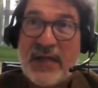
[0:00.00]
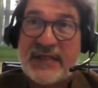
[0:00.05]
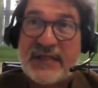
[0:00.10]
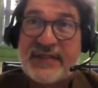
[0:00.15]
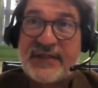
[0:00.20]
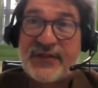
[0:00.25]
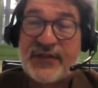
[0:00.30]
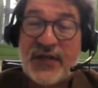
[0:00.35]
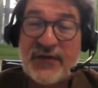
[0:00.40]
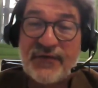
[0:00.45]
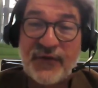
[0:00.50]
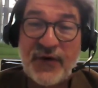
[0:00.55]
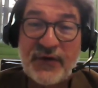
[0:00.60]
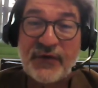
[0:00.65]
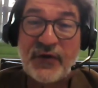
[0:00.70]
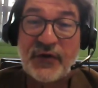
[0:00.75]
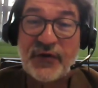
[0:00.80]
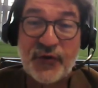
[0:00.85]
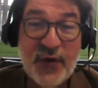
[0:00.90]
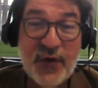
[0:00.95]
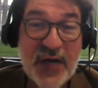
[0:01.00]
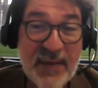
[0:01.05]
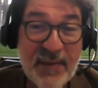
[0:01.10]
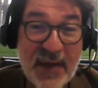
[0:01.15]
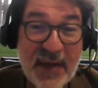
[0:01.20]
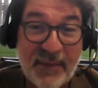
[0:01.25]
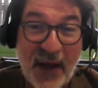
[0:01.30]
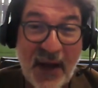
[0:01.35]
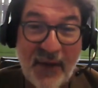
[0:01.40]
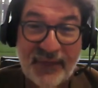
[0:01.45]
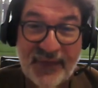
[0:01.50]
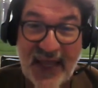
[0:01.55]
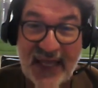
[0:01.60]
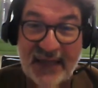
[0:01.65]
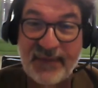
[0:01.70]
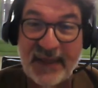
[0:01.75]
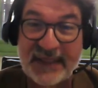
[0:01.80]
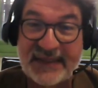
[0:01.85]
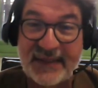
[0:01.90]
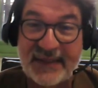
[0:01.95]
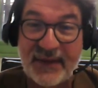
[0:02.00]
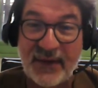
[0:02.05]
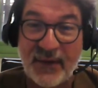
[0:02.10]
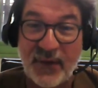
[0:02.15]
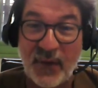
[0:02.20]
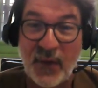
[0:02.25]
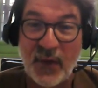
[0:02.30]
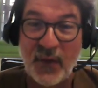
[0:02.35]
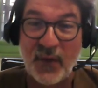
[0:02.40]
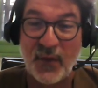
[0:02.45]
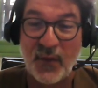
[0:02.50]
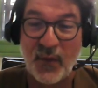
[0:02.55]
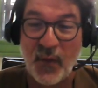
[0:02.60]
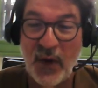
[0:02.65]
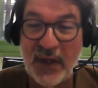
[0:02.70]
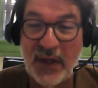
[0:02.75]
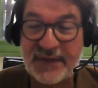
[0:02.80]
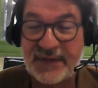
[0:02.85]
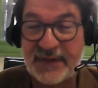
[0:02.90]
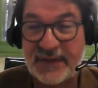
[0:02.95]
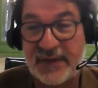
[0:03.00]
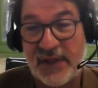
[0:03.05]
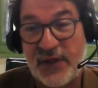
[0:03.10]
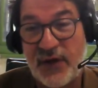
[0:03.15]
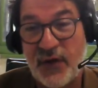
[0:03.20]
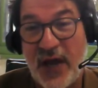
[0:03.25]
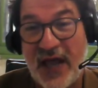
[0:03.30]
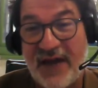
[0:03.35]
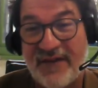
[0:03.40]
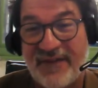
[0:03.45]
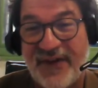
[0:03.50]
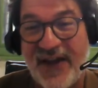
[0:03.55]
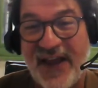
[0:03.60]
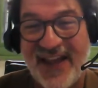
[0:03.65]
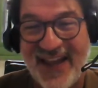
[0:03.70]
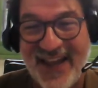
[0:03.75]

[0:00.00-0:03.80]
it's different to dream about that, but once you have,